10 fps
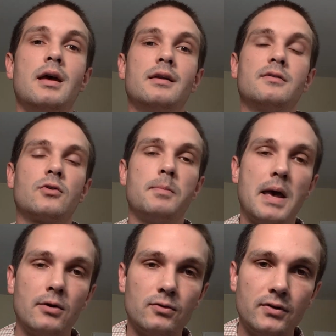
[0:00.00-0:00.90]
And is there a
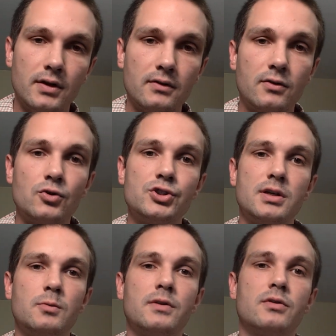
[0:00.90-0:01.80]
penalty
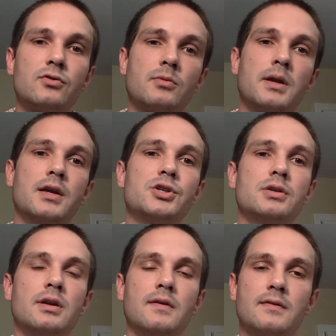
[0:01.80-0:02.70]
associated with the
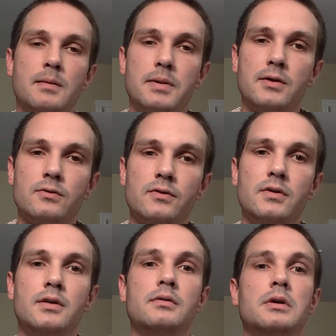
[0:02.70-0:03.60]
termination? And is that
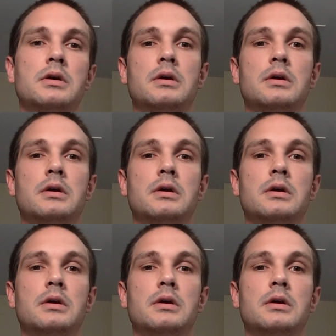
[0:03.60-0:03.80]
penalty